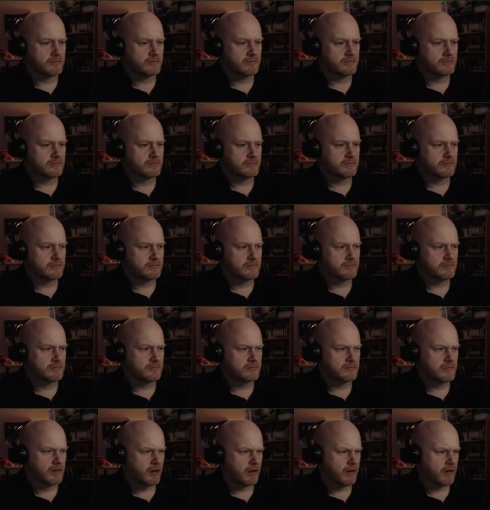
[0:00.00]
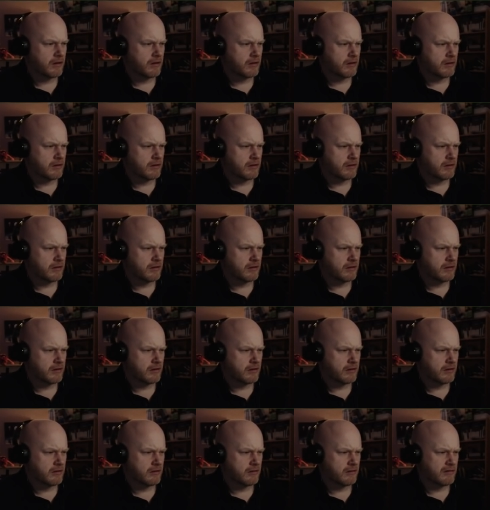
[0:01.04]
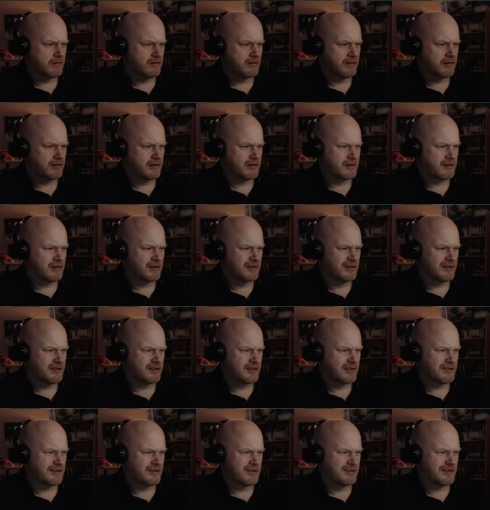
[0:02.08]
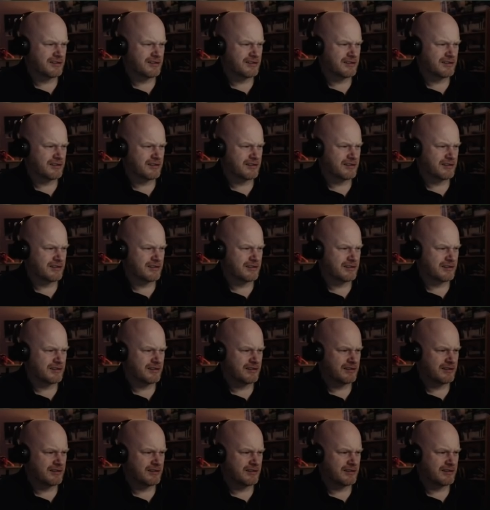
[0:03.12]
(silence)